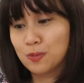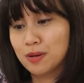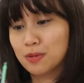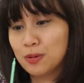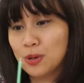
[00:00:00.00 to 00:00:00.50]

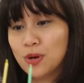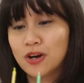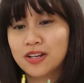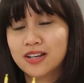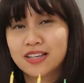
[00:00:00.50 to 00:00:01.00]
magbublow
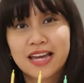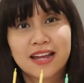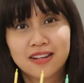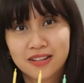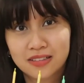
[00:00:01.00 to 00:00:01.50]
ako ng
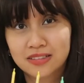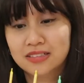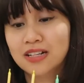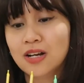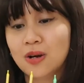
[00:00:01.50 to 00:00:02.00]

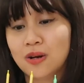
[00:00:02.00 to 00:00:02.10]
candle